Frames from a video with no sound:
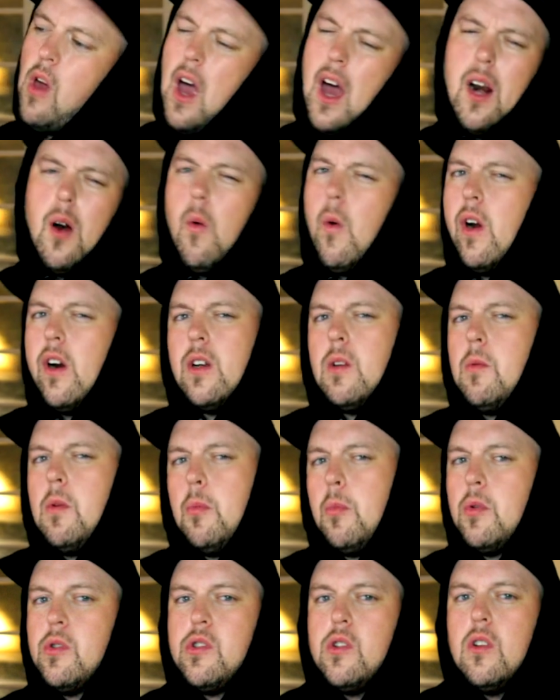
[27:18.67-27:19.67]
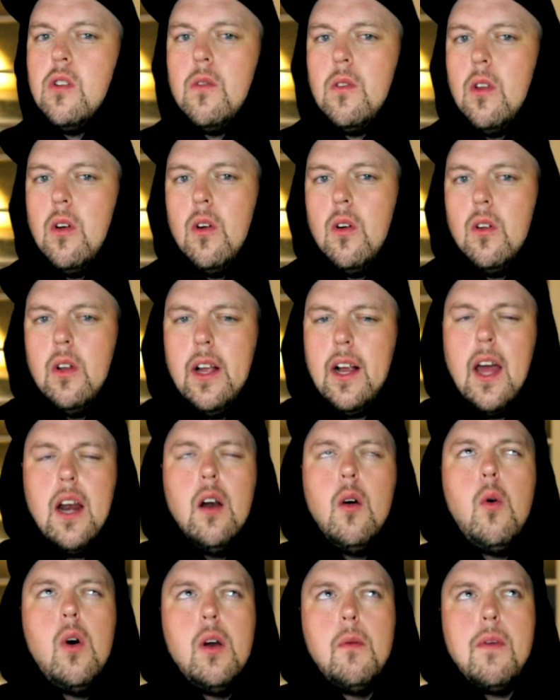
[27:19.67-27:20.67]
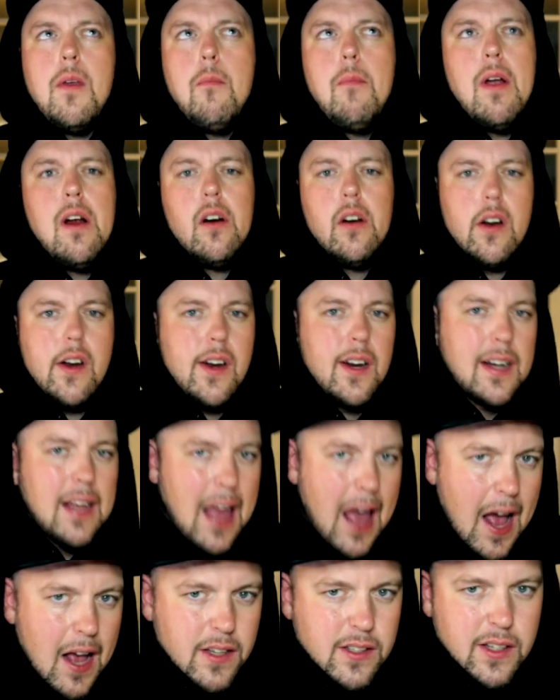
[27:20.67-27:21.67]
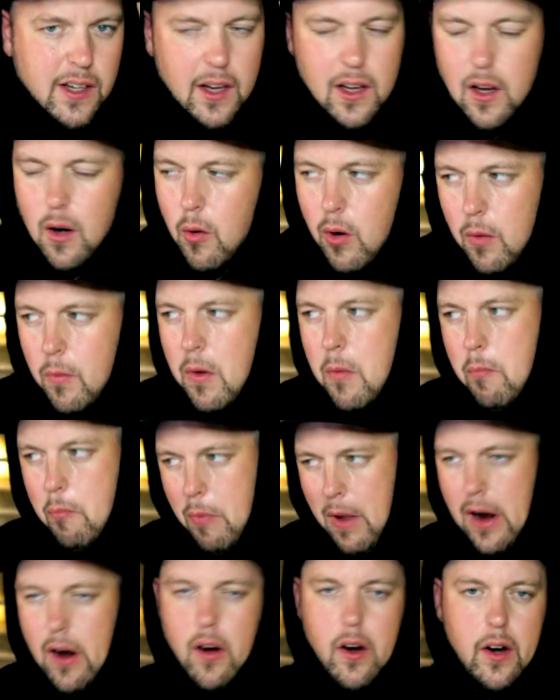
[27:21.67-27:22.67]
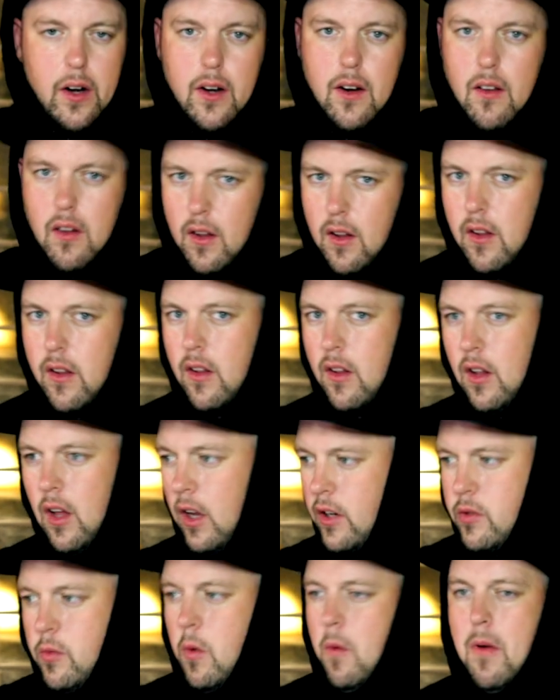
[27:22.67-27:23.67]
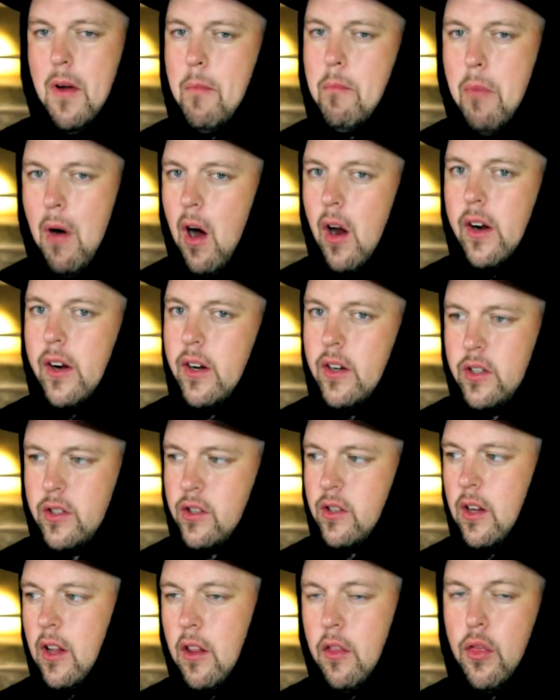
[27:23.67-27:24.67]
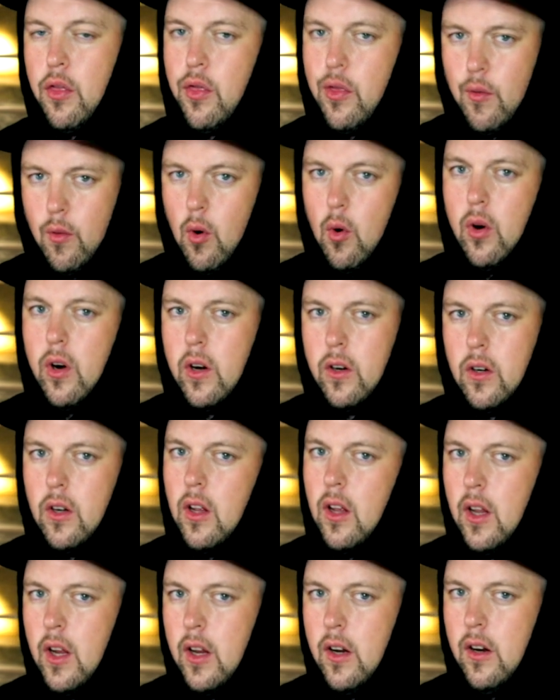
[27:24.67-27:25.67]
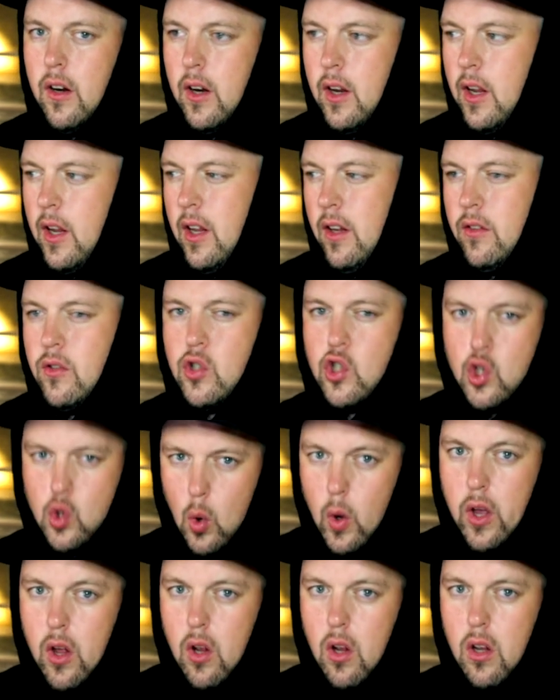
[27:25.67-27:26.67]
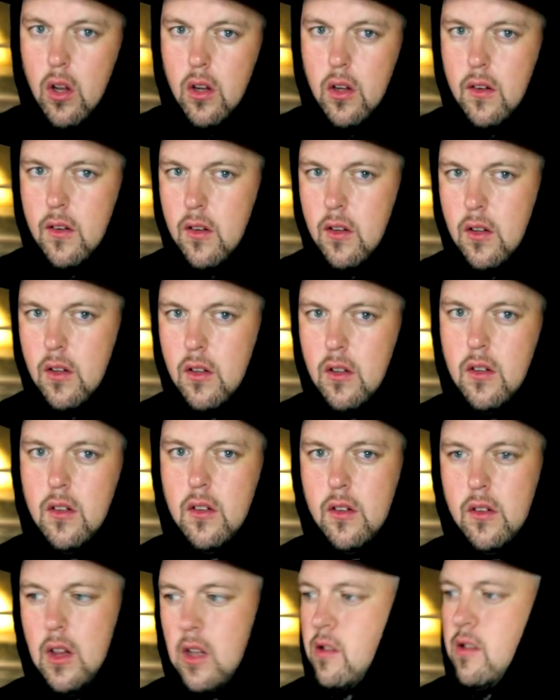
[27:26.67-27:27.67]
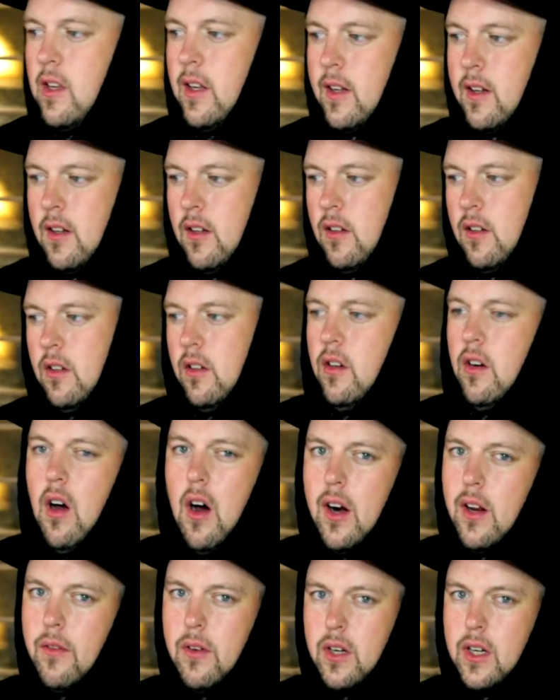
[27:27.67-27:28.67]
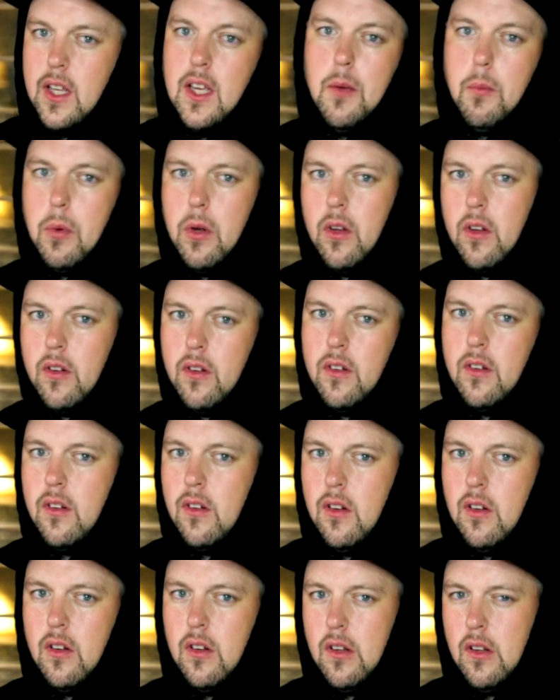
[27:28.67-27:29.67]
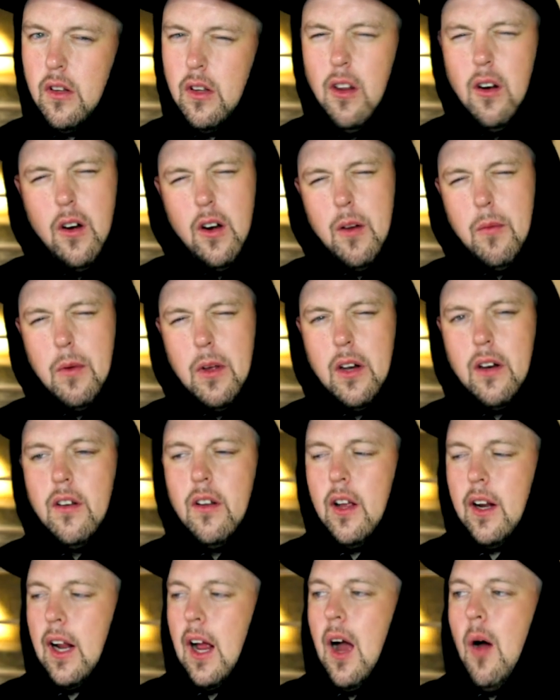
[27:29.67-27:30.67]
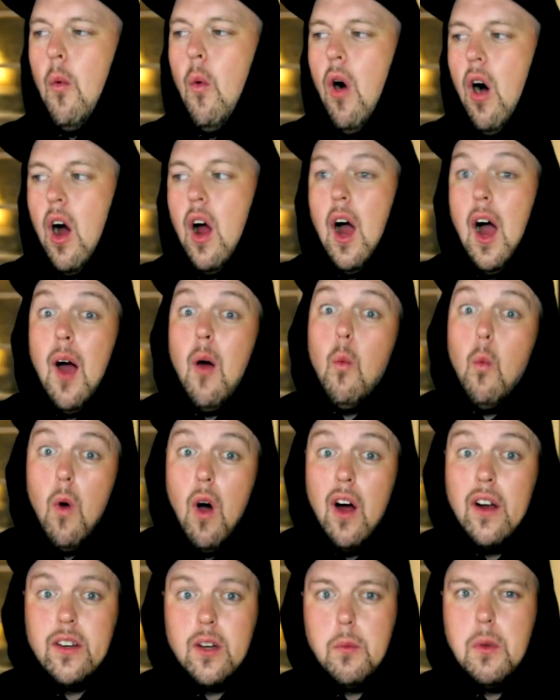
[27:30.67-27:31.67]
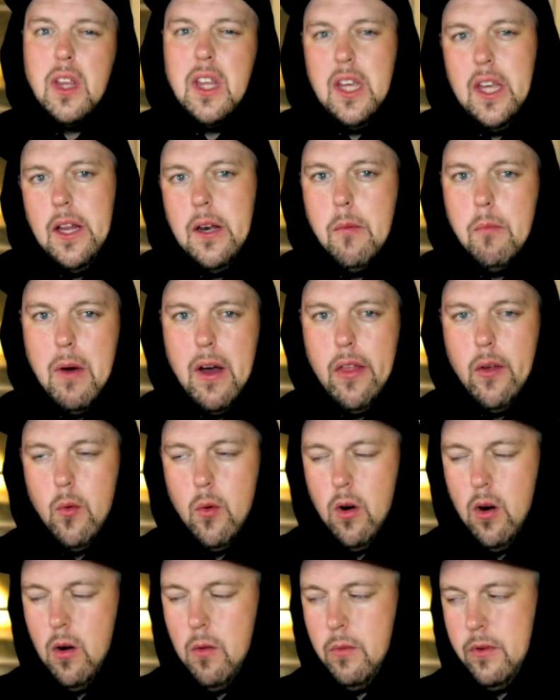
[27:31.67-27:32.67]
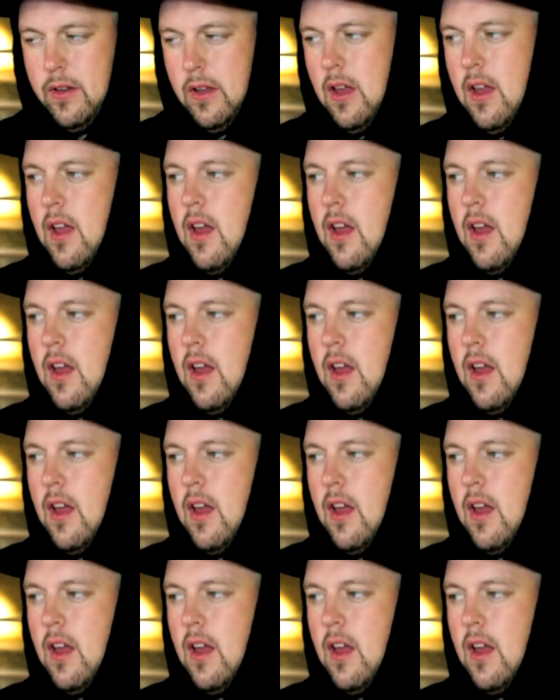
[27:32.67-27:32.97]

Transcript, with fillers: I don't want it to be preserved though. Like I don't want to be buried in a casket. I want to be buried. I just want my body to just get thrown in in in soil. That's like not even deep. You know what I mean? Like I want I want to be eaten by the worms.